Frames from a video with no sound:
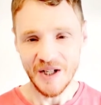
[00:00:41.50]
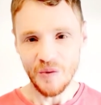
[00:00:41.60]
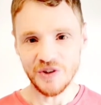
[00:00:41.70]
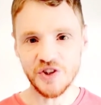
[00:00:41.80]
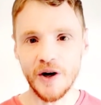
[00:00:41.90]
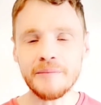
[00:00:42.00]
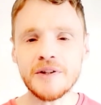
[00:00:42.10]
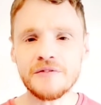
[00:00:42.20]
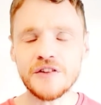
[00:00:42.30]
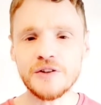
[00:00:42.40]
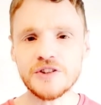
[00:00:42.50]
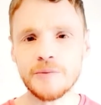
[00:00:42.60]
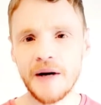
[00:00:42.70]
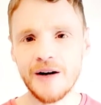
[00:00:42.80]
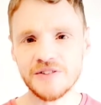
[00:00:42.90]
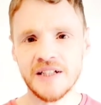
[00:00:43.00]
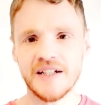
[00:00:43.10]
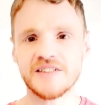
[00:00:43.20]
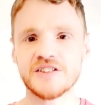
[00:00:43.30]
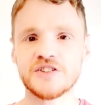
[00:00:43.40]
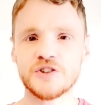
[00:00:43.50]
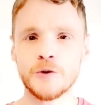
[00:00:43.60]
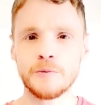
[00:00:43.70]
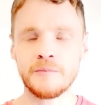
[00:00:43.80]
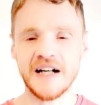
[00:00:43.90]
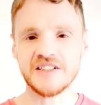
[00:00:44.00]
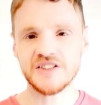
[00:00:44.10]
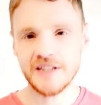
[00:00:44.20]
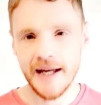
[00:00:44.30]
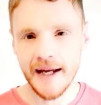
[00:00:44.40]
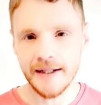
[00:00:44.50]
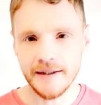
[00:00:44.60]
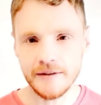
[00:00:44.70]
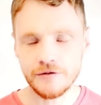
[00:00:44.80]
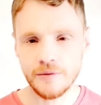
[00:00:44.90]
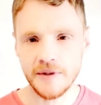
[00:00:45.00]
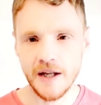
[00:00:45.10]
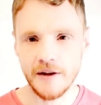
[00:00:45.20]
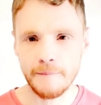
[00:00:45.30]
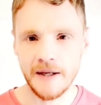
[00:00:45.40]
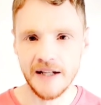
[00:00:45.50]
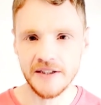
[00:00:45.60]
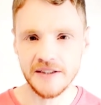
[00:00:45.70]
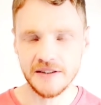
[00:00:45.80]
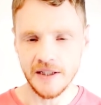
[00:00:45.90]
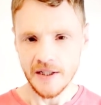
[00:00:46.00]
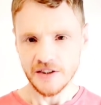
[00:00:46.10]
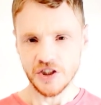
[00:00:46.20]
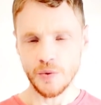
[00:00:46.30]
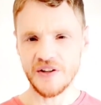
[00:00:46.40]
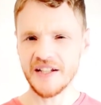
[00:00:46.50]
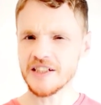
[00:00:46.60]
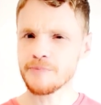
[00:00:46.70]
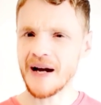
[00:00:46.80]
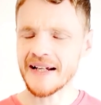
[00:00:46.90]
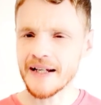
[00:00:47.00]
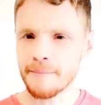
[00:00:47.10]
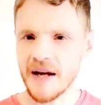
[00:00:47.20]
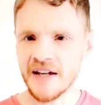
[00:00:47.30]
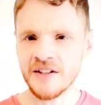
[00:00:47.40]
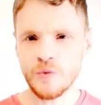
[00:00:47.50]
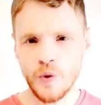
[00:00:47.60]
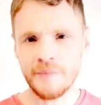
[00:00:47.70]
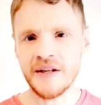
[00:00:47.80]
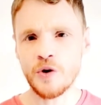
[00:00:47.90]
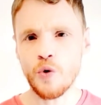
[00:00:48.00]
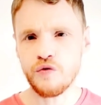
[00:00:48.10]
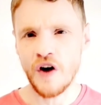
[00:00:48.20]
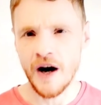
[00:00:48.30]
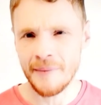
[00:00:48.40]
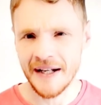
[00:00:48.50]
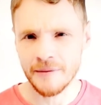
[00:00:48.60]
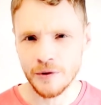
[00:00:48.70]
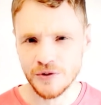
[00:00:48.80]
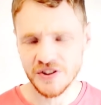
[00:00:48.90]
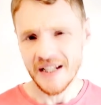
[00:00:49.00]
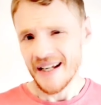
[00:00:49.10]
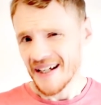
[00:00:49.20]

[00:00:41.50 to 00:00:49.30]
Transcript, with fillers: What I'm confused about is that Superman is an alien from another planet, so whether he's banging men, women or farm animals,